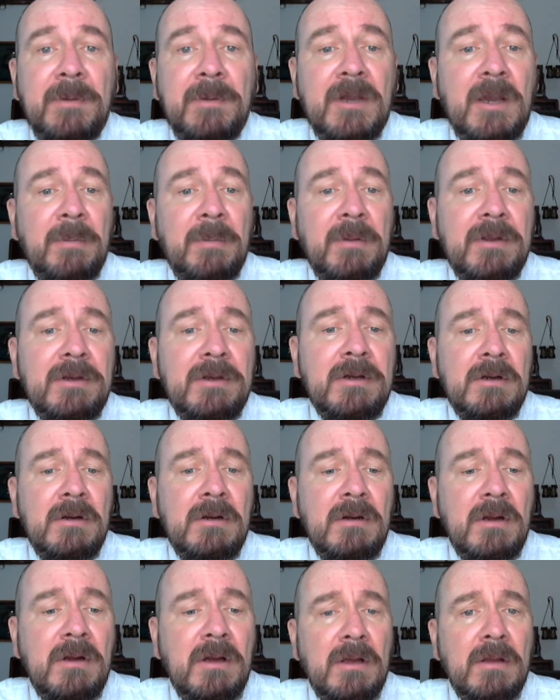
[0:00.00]
a couple in
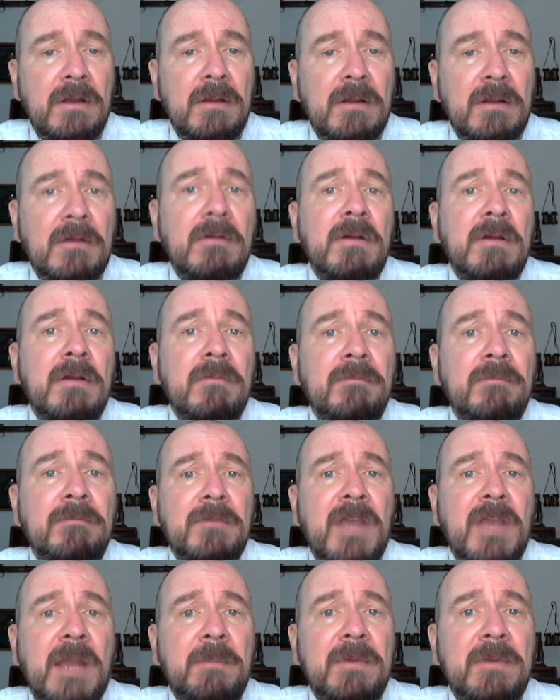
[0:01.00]
your
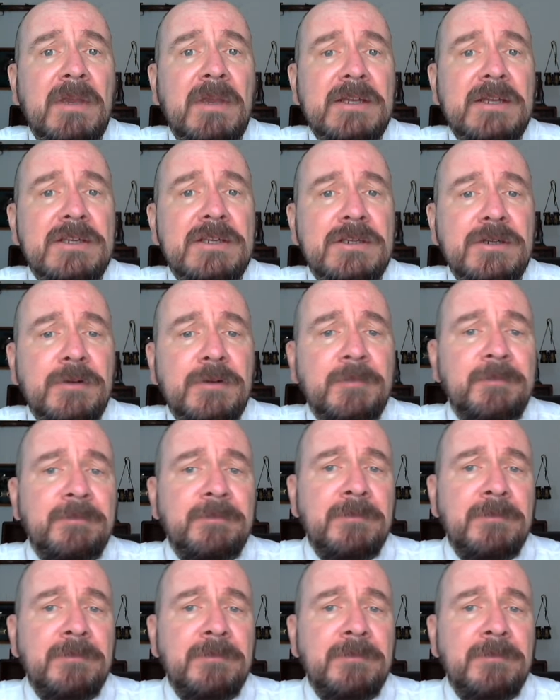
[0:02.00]
camera kit too.